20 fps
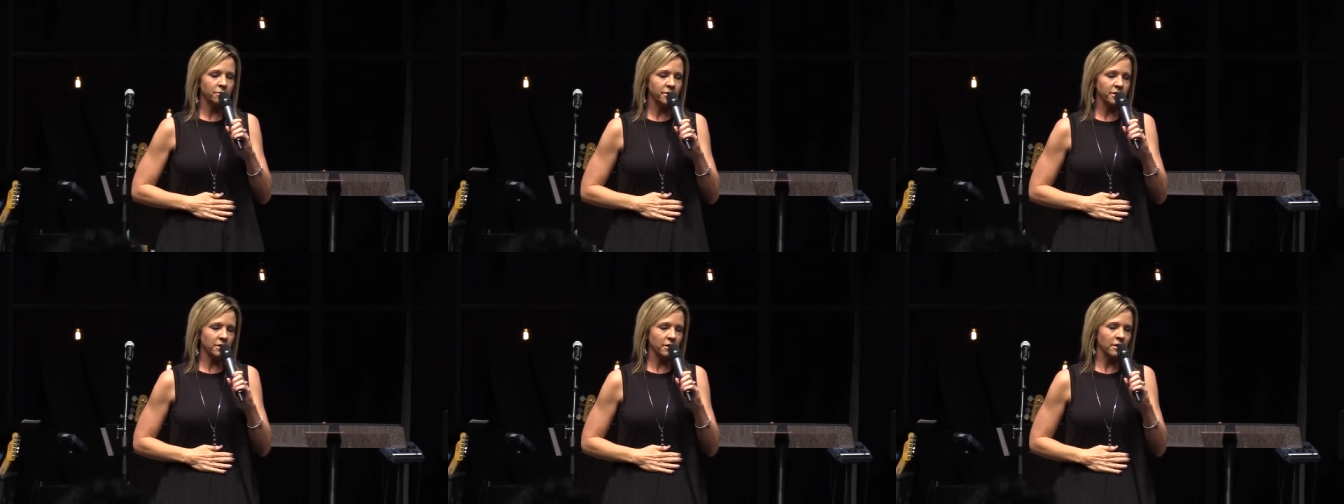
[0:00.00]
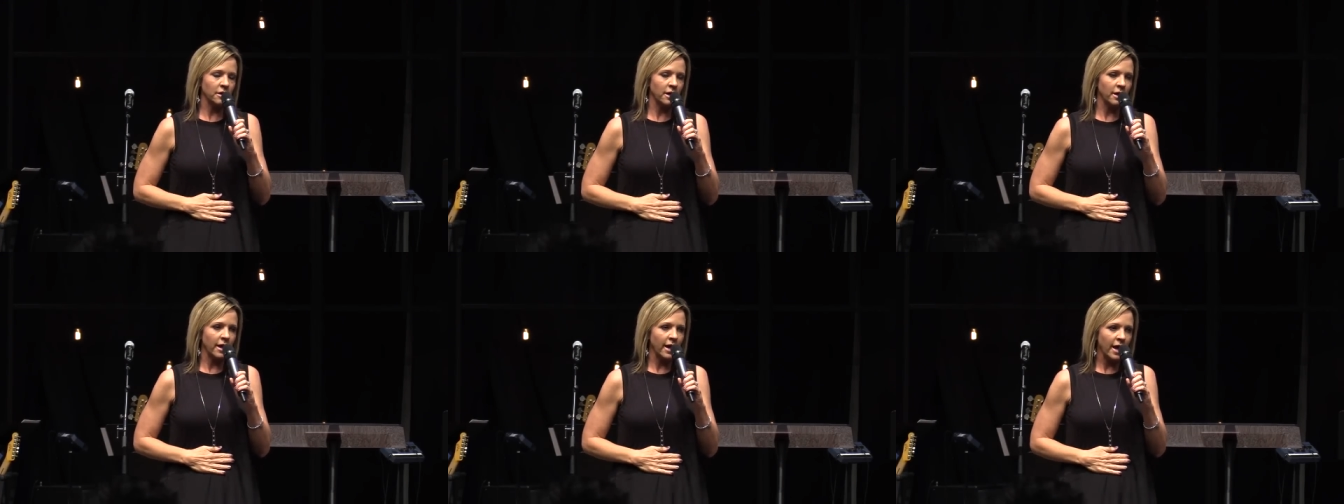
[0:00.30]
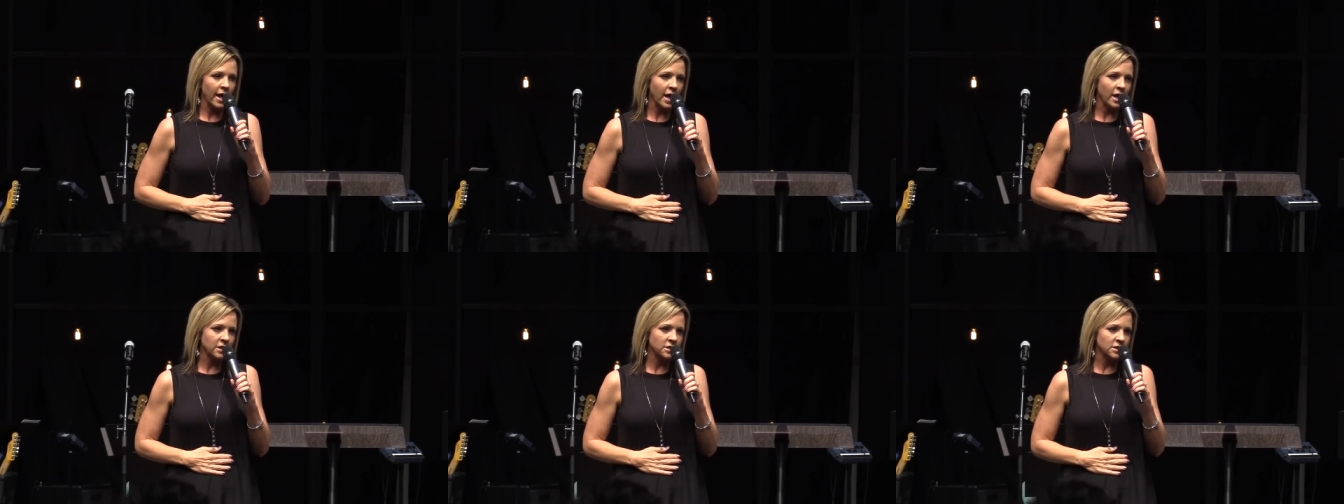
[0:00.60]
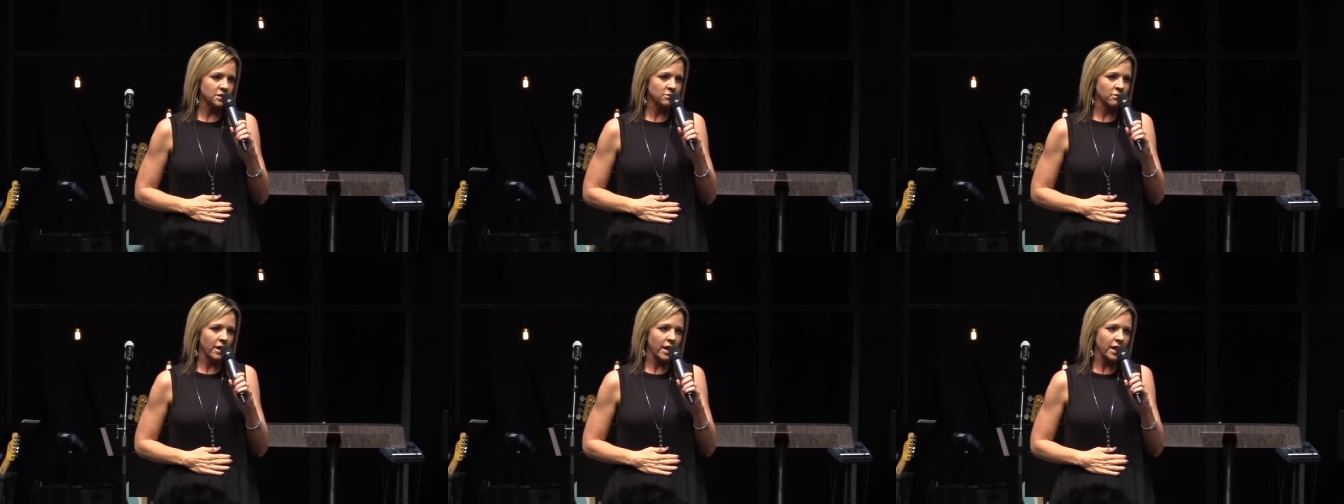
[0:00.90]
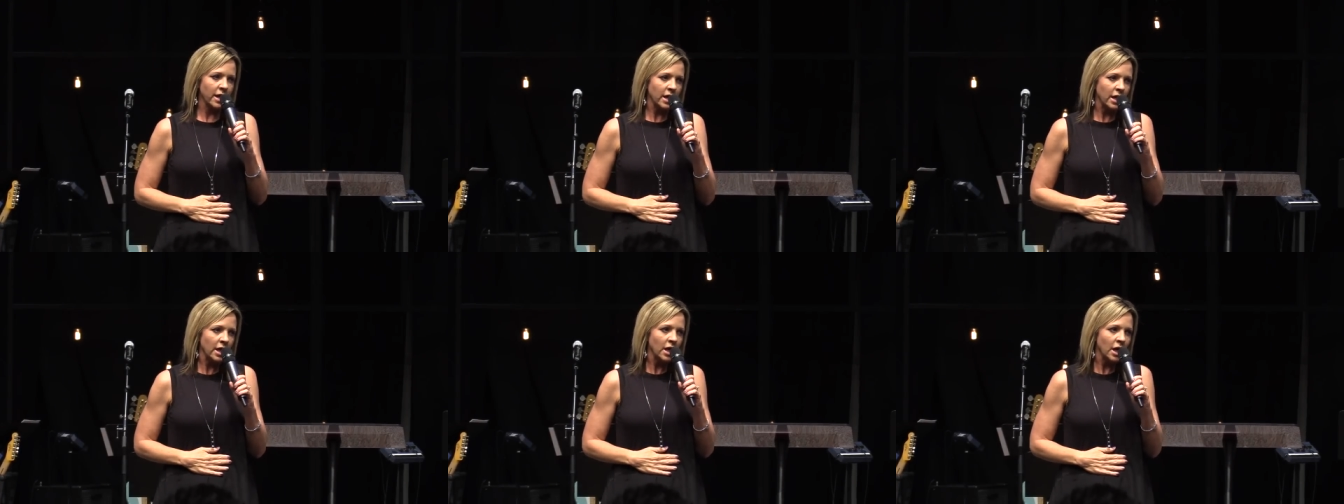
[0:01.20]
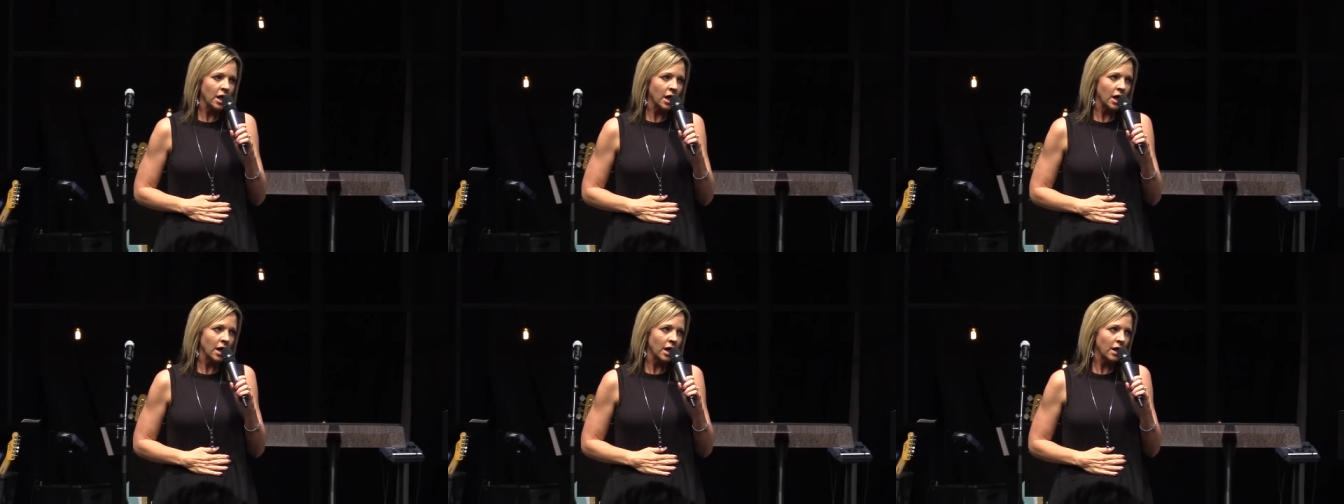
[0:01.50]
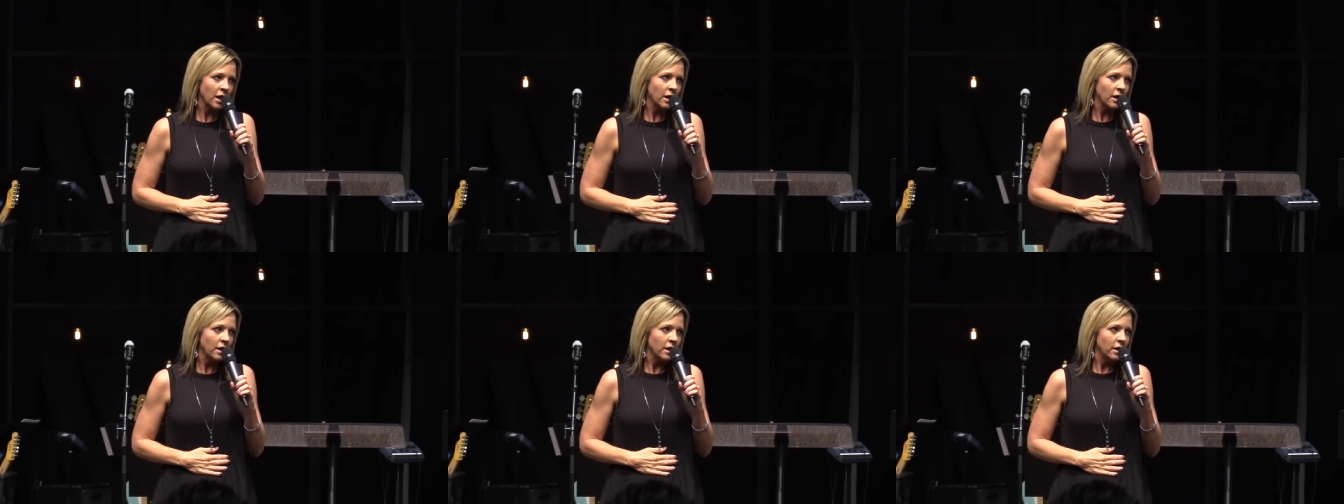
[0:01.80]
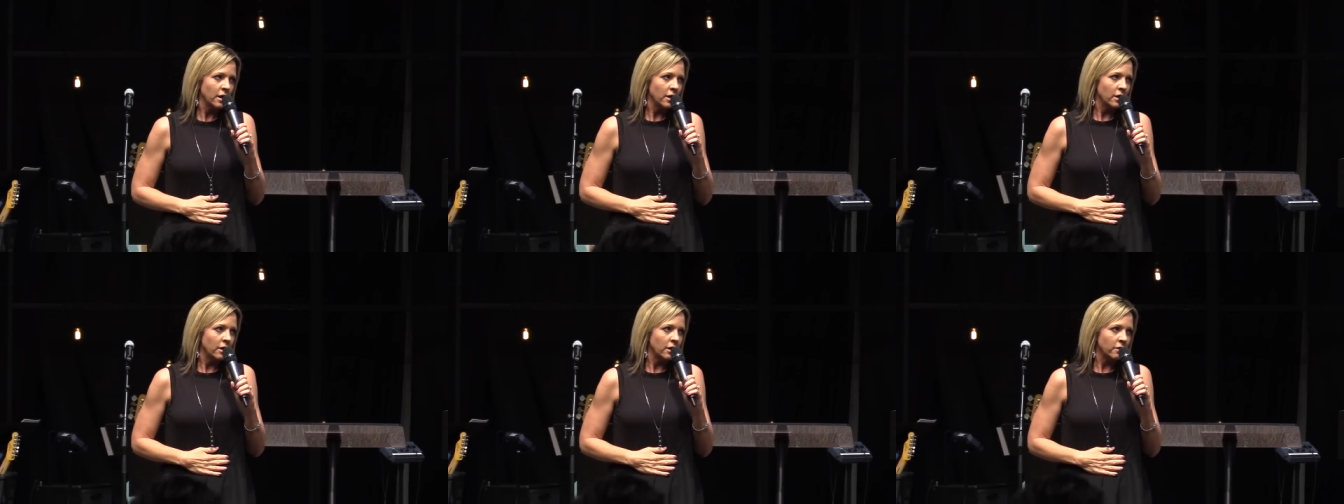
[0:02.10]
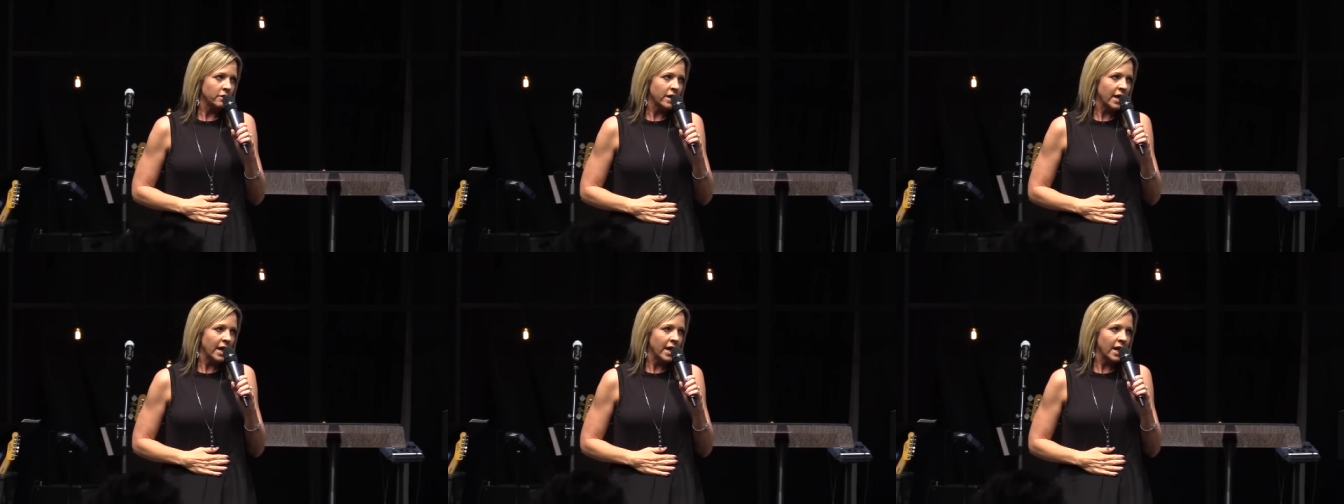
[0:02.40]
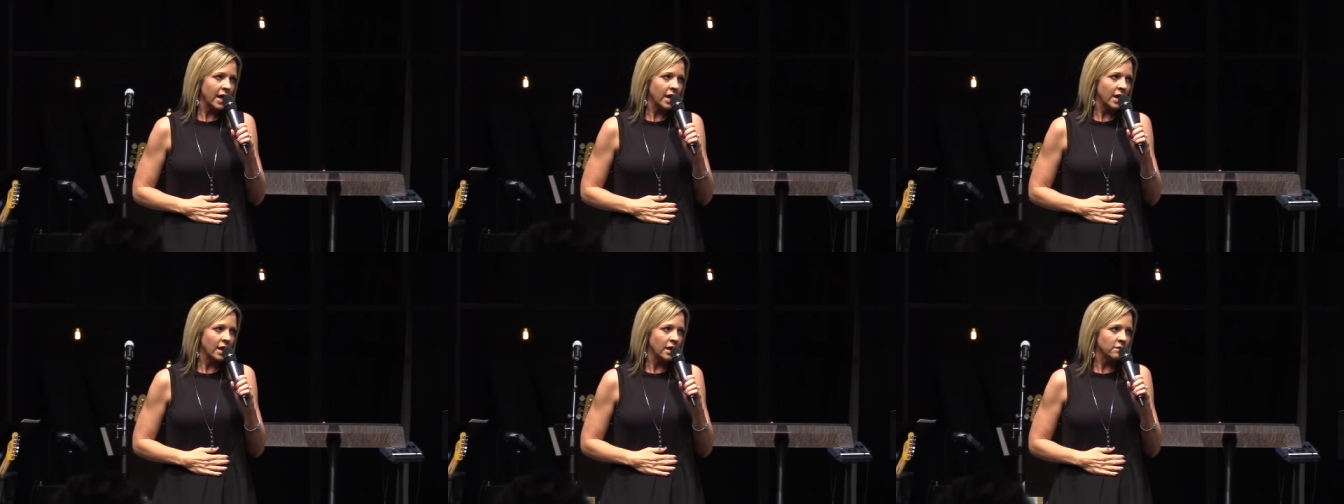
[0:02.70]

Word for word: put your hand just right here okay?